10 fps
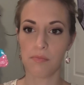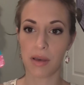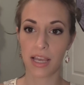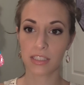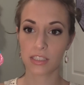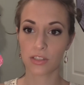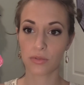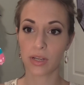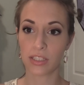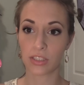Best
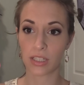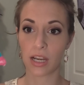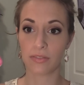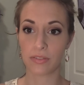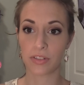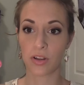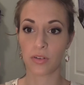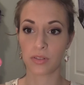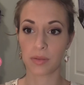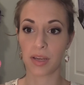razor I've ever
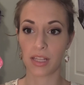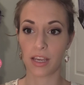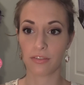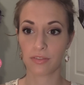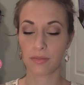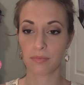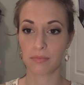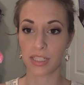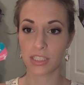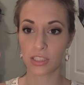owned in my life.
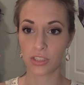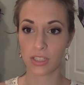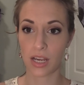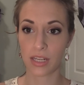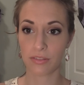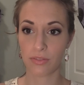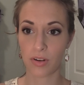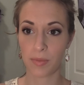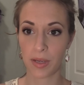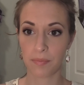My sister got it
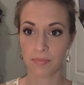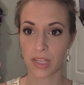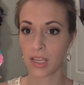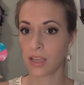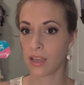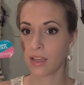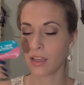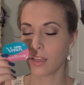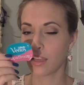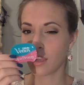for me.
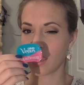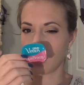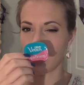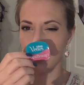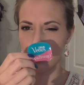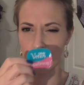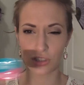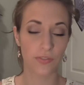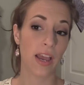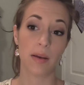It's
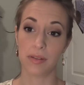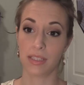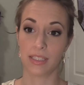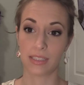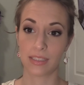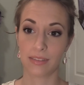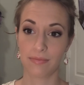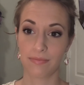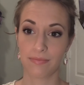just fabulous.